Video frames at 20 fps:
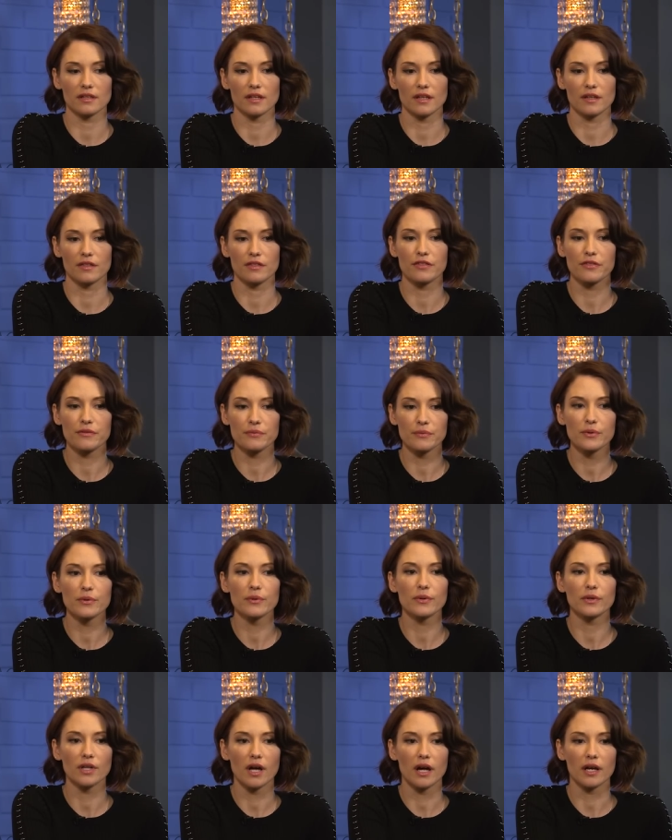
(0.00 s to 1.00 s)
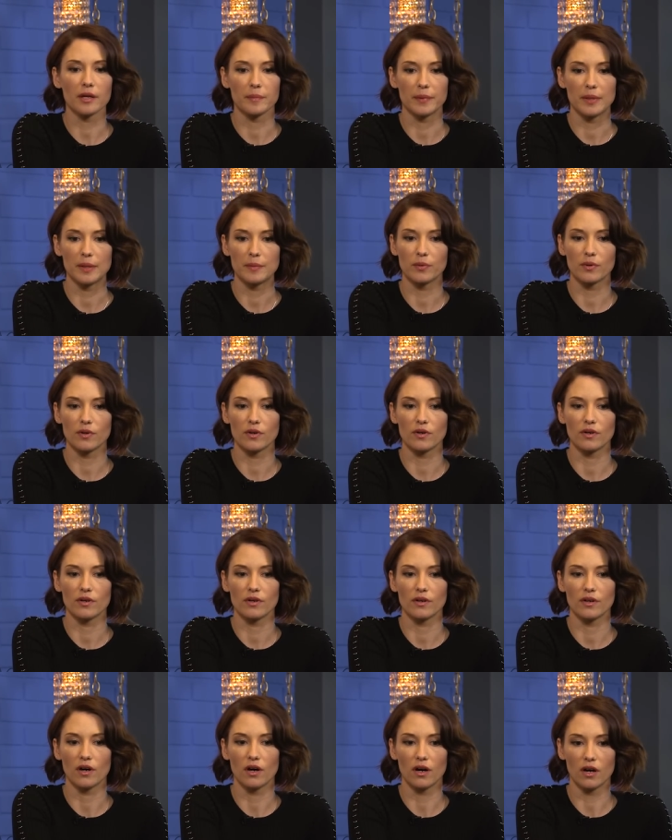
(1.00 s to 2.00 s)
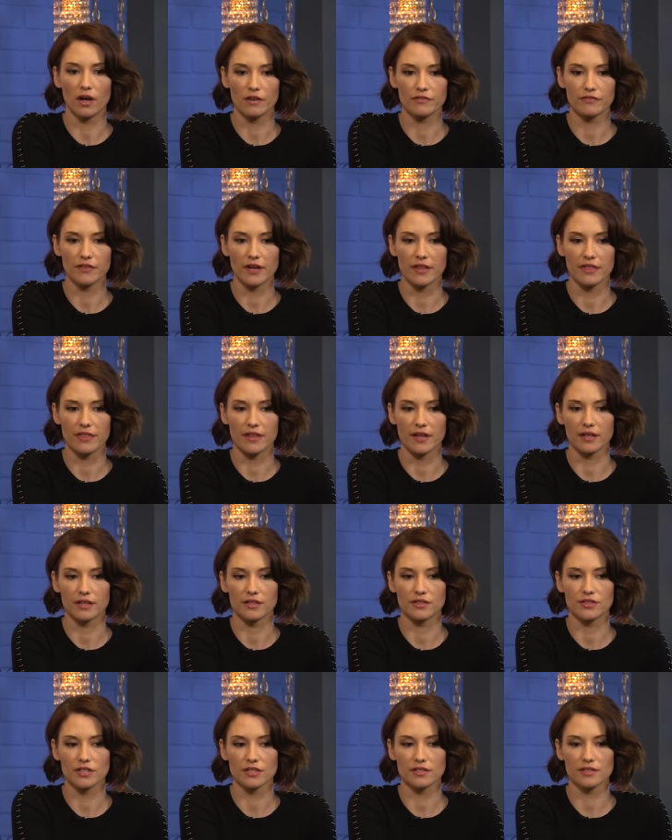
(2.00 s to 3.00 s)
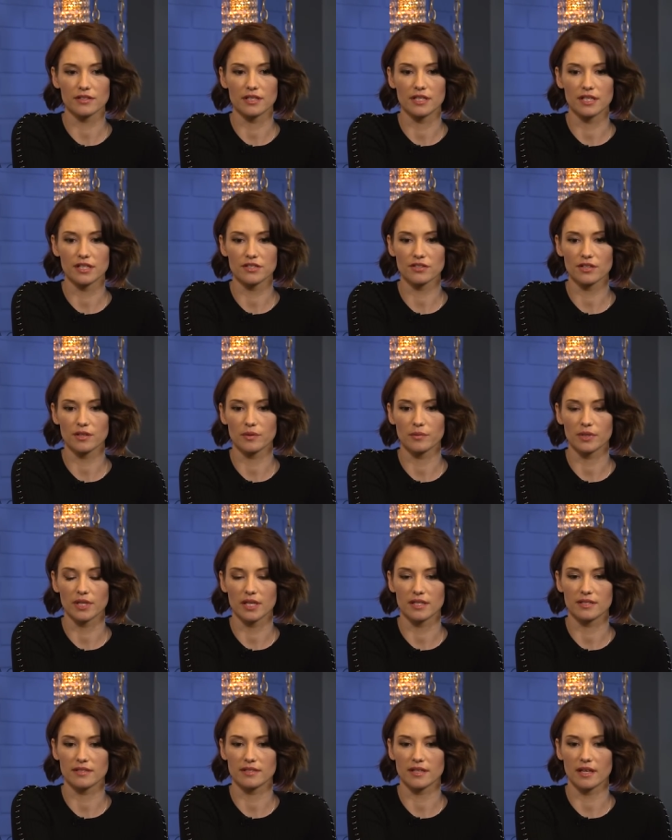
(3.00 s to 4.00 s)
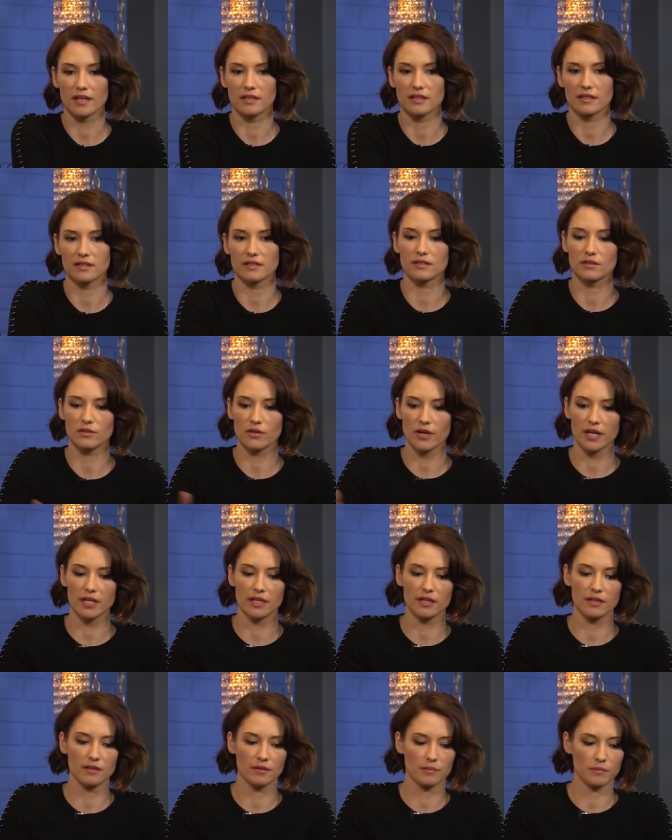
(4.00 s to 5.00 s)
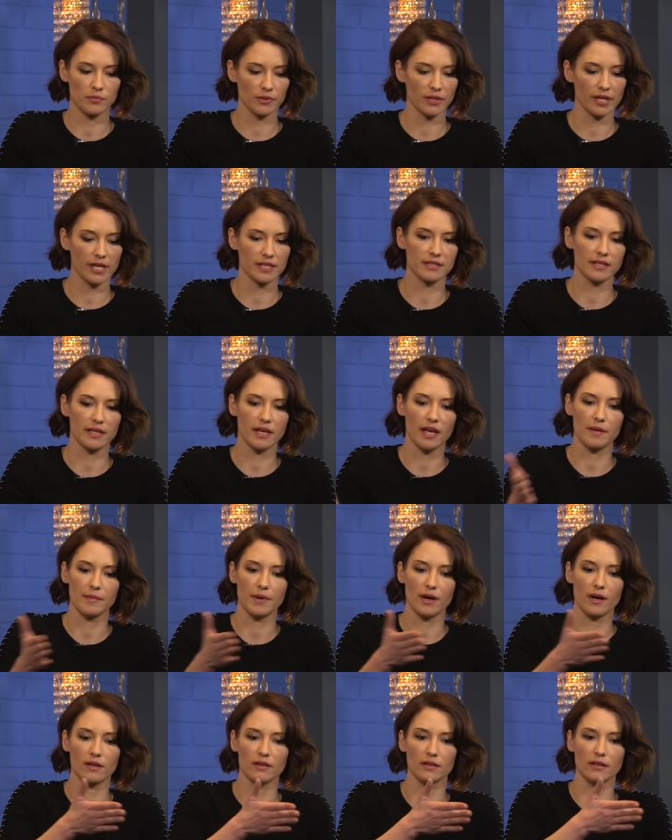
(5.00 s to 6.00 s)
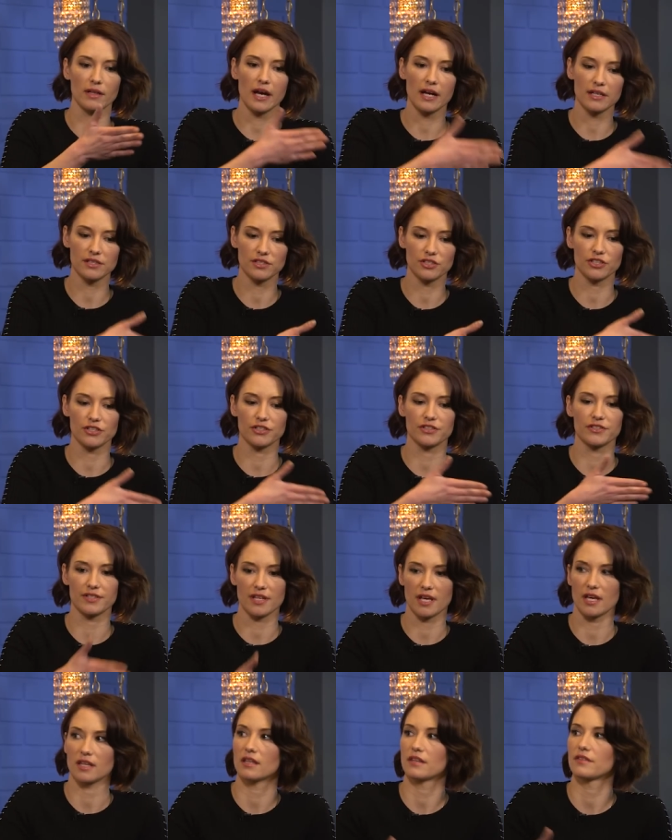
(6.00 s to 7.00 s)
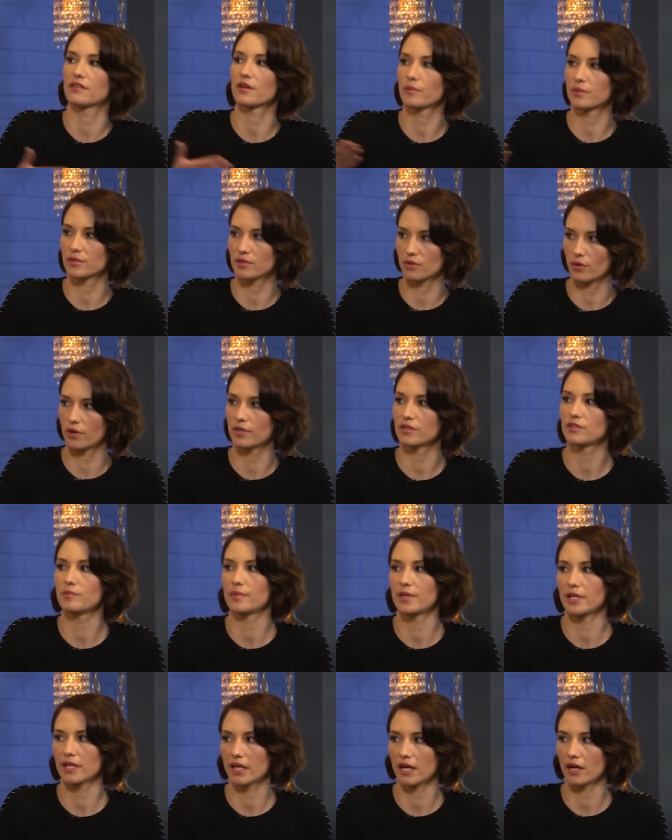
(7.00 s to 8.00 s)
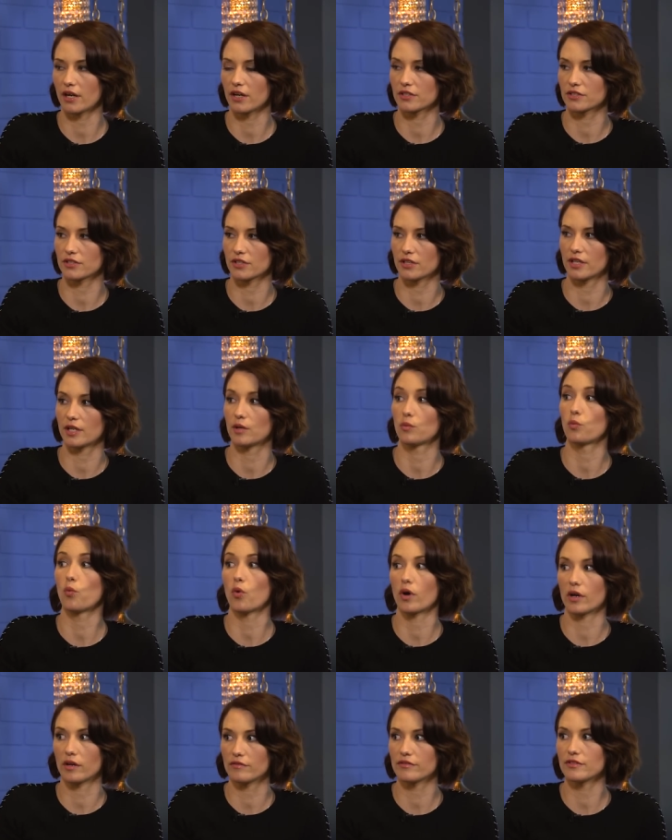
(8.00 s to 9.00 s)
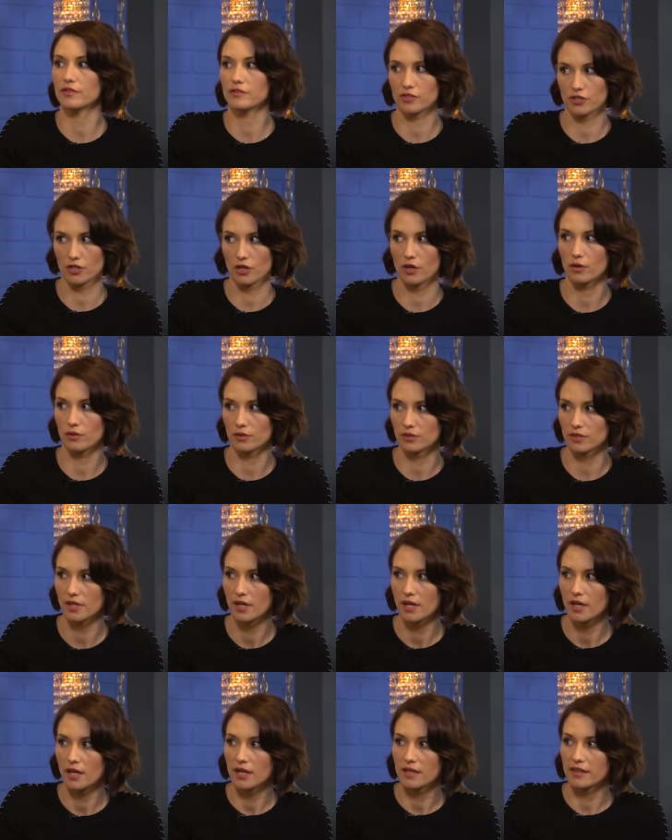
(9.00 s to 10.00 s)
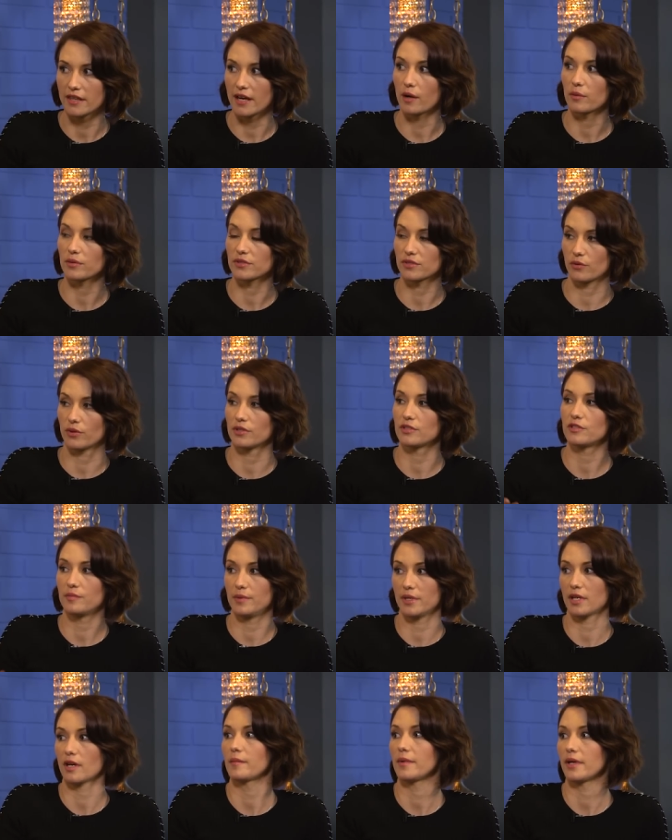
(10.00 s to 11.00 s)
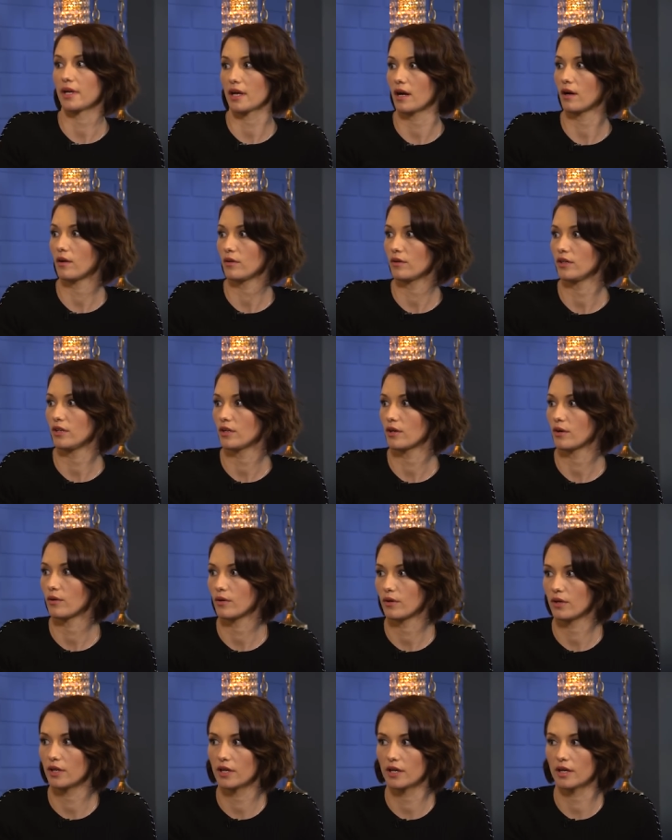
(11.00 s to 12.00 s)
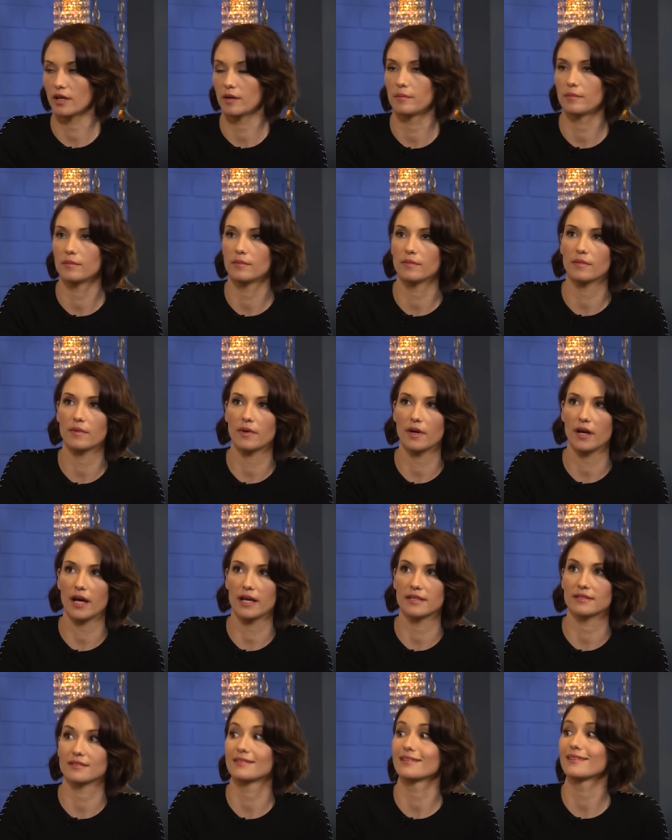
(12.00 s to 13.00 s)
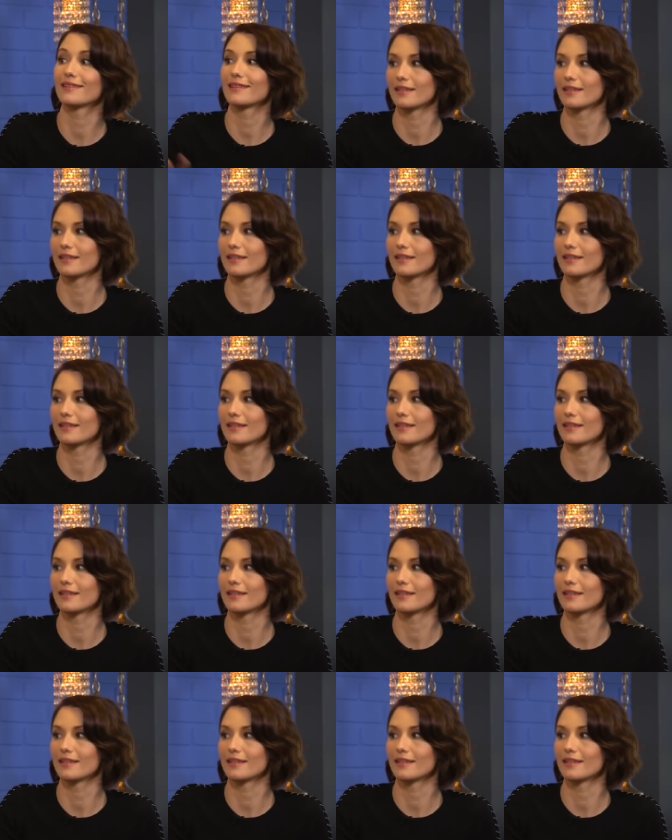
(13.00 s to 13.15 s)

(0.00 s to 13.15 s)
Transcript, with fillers: it threw a lot of people off, I think, just initially when they said, because Greg Berlanti came out last year saying that there was going to be a character in one of the shows that was going to be coming out, you know, um, as